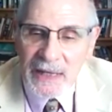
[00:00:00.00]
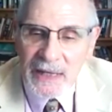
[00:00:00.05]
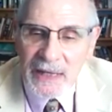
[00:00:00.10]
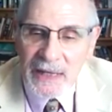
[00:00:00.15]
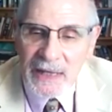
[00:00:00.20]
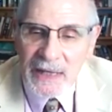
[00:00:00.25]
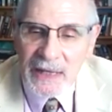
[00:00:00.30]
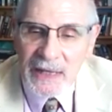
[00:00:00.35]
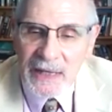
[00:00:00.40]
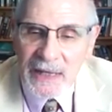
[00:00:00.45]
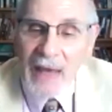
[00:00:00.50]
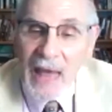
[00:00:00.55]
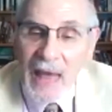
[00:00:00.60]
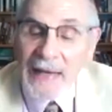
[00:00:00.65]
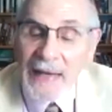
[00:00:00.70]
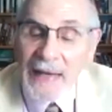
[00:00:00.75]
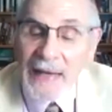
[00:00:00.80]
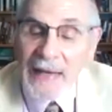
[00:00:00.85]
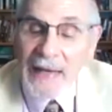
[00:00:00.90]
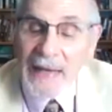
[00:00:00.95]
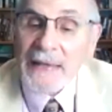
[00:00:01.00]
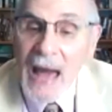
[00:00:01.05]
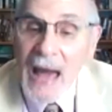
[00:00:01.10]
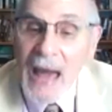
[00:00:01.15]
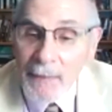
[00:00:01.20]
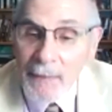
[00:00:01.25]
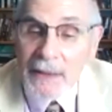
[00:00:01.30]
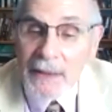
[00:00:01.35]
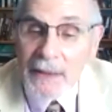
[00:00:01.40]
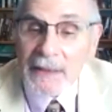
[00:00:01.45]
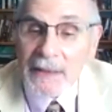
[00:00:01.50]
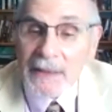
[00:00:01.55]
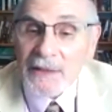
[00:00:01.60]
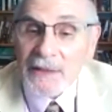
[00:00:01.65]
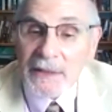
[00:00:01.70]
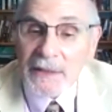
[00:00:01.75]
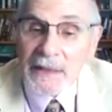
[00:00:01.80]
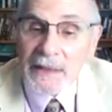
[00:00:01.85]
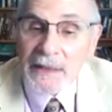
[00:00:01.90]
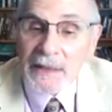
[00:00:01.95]
And economically, it's a
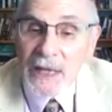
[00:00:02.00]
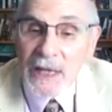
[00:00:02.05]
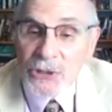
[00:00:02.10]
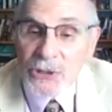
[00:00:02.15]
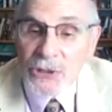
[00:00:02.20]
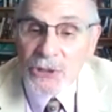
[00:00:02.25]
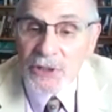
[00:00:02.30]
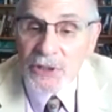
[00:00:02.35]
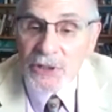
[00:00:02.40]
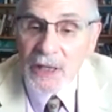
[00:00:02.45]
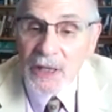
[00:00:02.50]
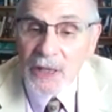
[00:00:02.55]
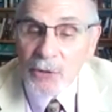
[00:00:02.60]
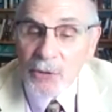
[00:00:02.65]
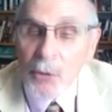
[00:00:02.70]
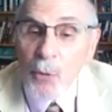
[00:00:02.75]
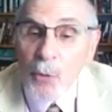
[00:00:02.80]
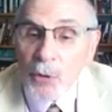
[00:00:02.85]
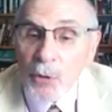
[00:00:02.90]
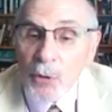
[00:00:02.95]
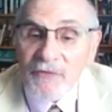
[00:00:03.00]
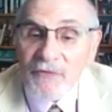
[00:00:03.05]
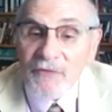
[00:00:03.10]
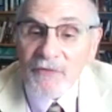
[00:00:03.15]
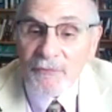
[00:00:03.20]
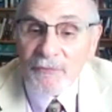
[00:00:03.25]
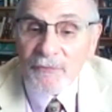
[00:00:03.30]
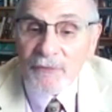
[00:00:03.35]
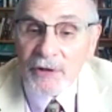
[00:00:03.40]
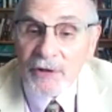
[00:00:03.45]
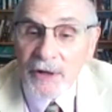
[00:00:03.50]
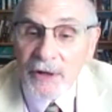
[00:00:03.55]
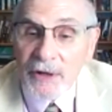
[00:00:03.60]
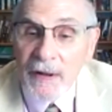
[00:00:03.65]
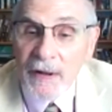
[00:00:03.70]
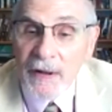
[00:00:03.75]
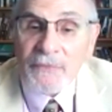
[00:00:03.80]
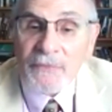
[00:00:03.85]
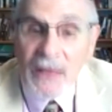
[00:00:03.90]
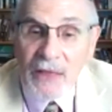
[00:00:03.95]
leading nation in the Horn of
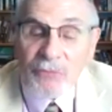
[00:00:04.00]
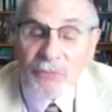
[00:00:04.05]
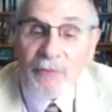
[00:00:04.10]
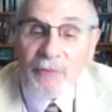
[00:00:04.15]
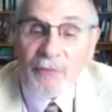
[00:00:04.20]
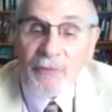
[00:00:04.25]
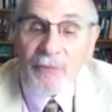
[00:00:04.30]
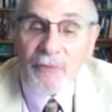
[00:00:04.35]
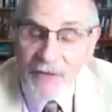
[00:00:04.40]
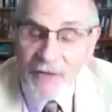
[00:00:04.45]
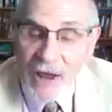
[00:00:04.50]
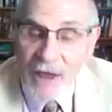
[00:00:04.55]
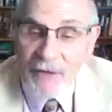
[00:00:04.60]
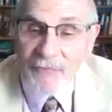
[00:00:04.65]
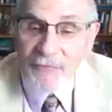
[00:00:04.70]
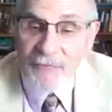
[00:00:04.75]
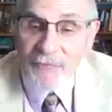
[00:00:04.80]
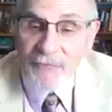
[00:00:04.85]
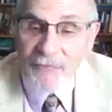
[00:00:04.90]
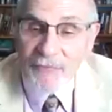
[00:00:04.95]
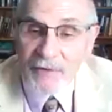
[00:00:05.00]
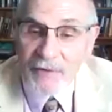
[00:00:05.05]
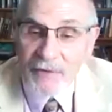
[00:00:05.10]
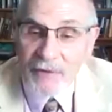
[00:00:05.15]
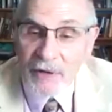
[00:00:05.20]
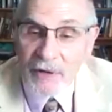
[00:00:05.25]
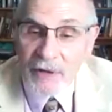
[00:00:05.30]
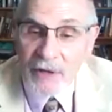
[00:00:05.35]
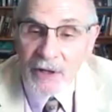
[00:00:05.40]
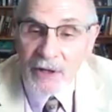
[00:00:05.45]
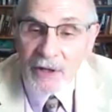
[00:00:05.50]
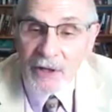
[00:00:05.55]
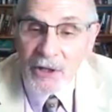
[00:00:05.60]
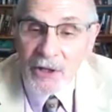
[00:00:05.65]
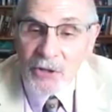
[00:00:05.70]
Africa and throughout all of Africa.